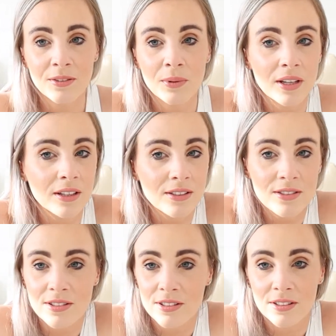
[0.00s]
We
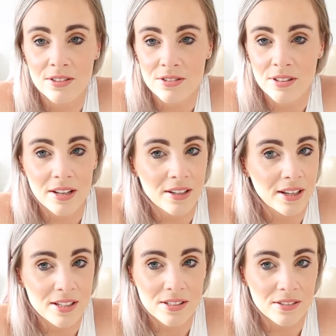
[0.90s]
can, you know, do that
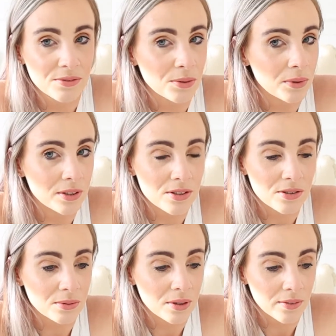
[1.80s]
next year if we want
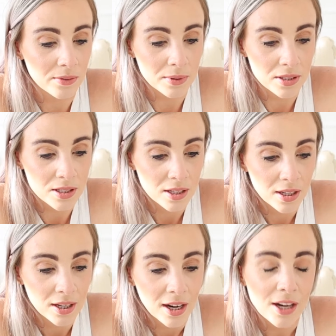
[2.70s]
to, whatever. But
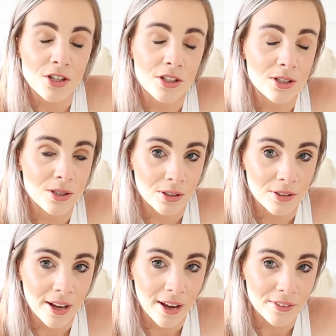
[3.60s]
I just
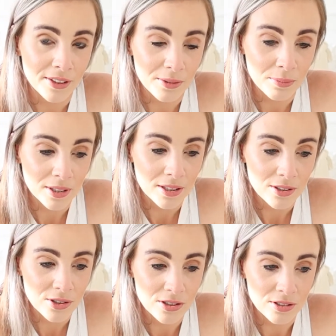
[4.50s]
don't have it in
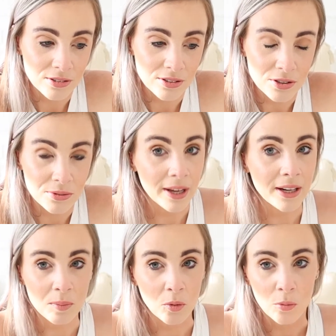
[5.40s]
me to do
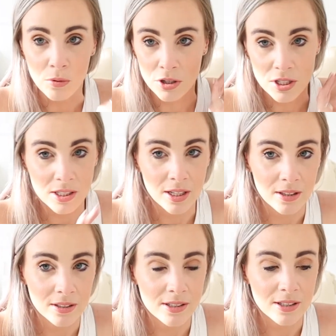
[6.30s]
any more projects like
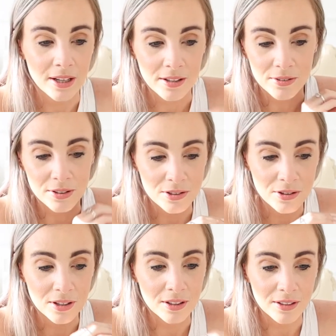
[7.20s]
this. Like the rest of
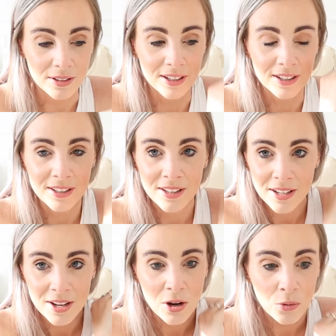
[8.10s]
the year,
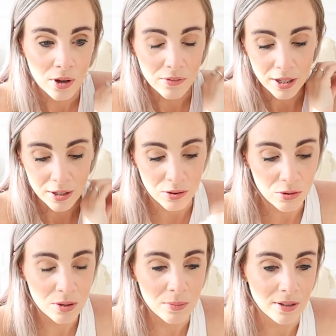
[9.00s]
we have like
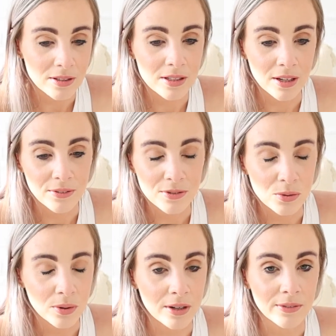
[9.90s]
3 months left or
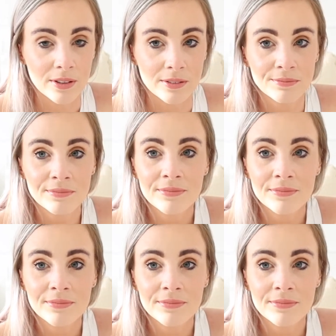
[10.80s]
whatever.